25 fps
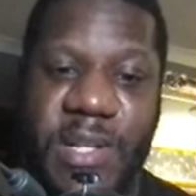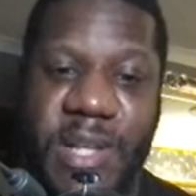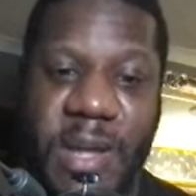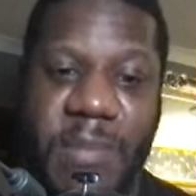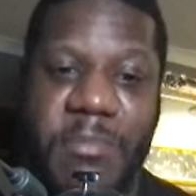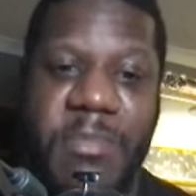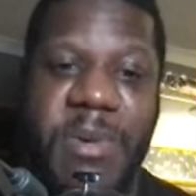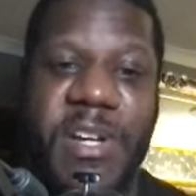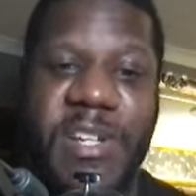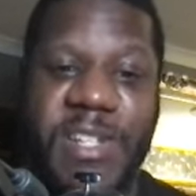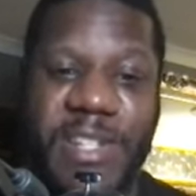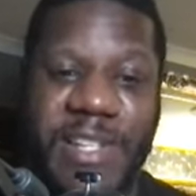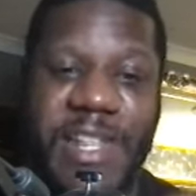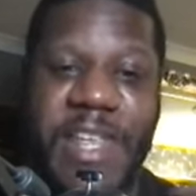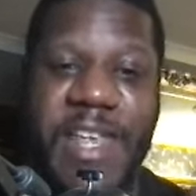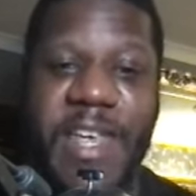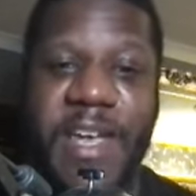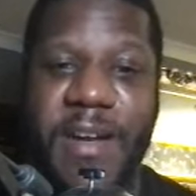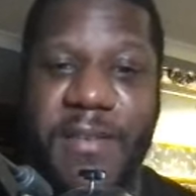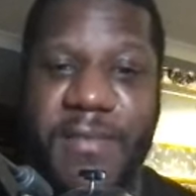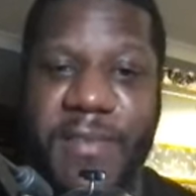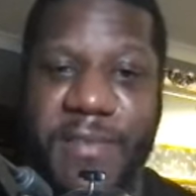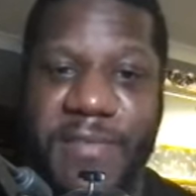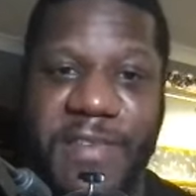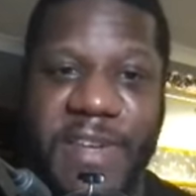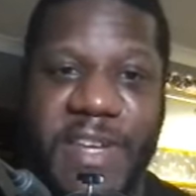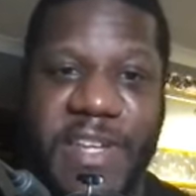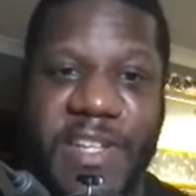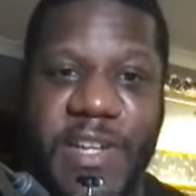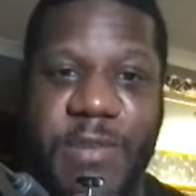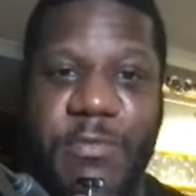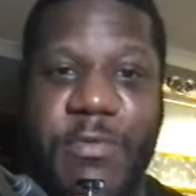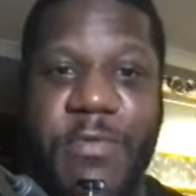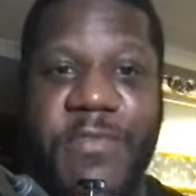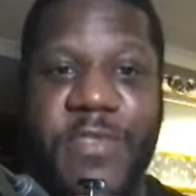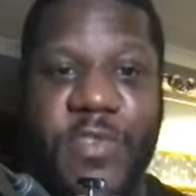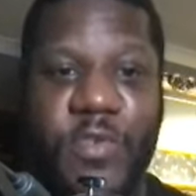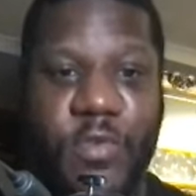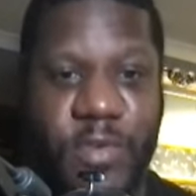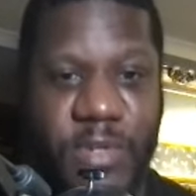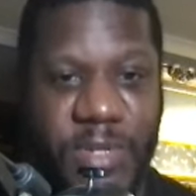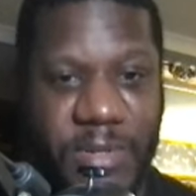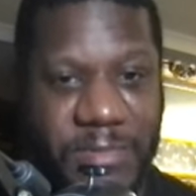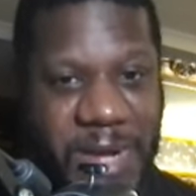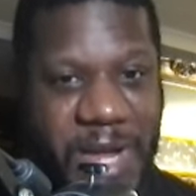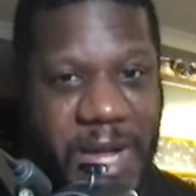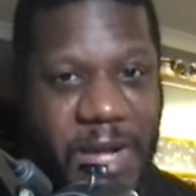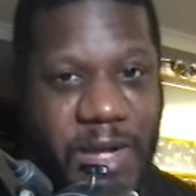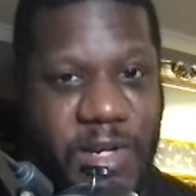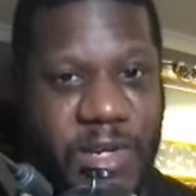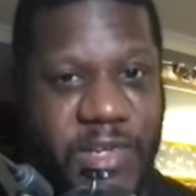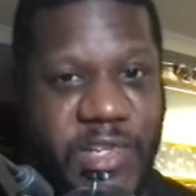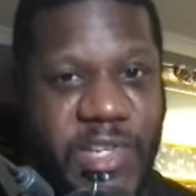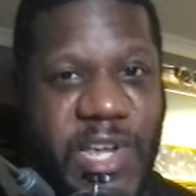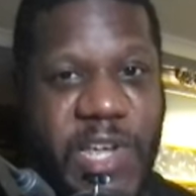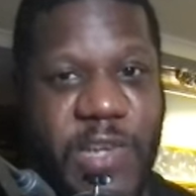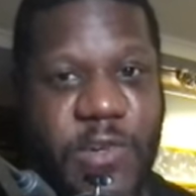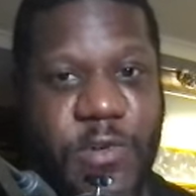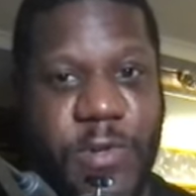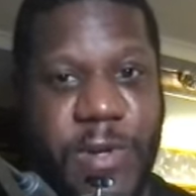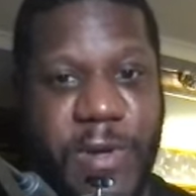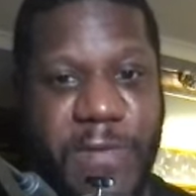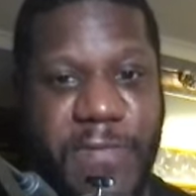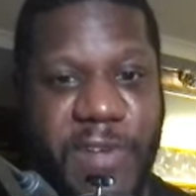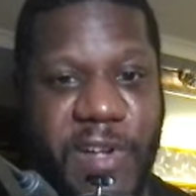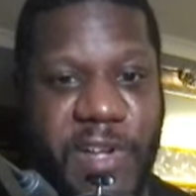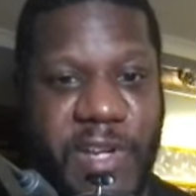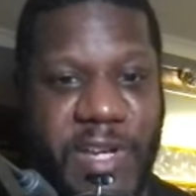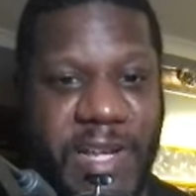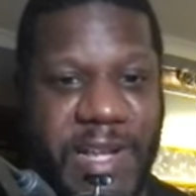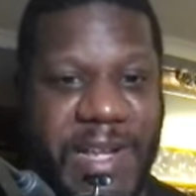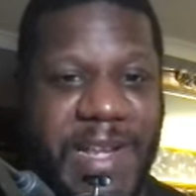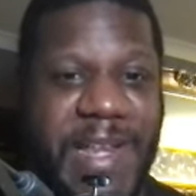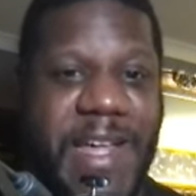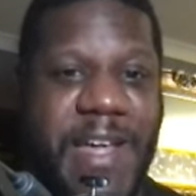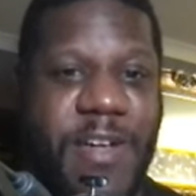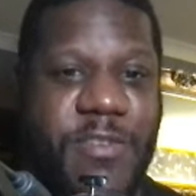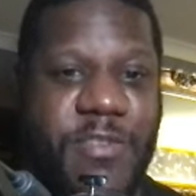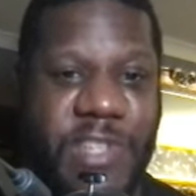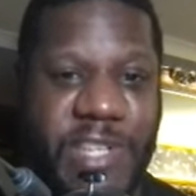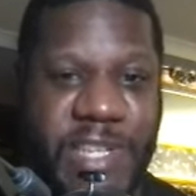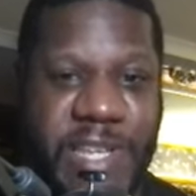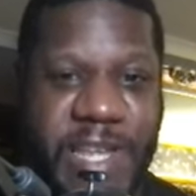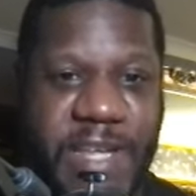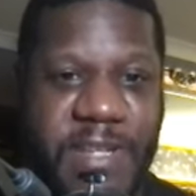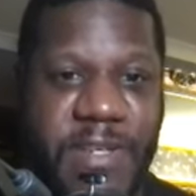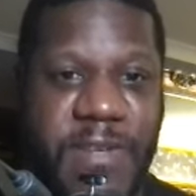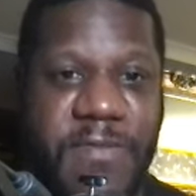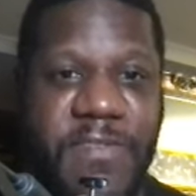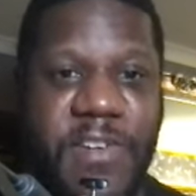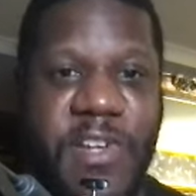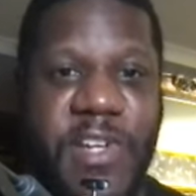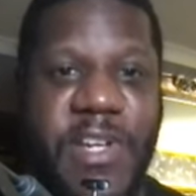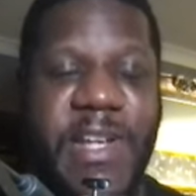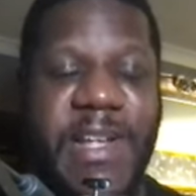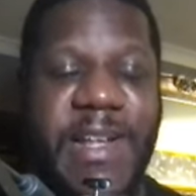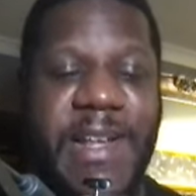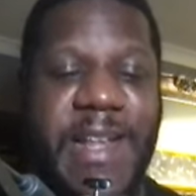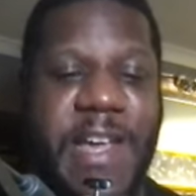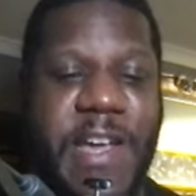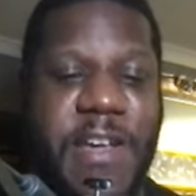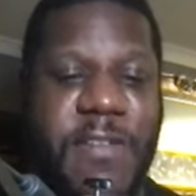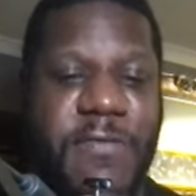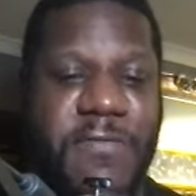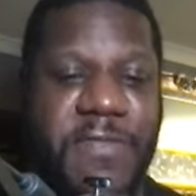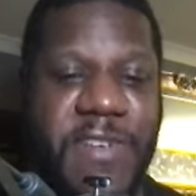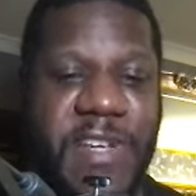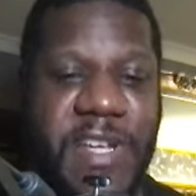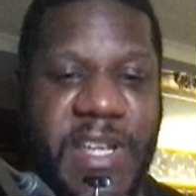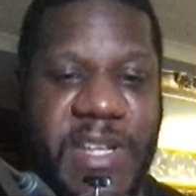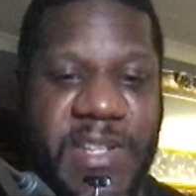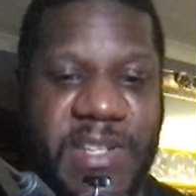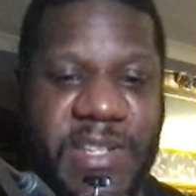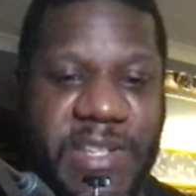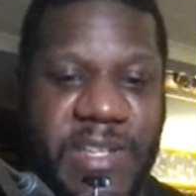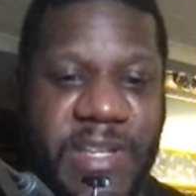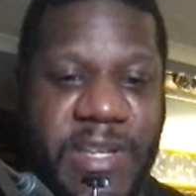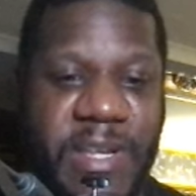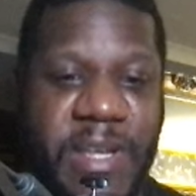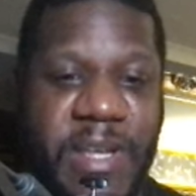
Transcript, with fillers: Amongst the other things that we've talked about on the channel, they've got the CloudSec, they've got the Cloudverse.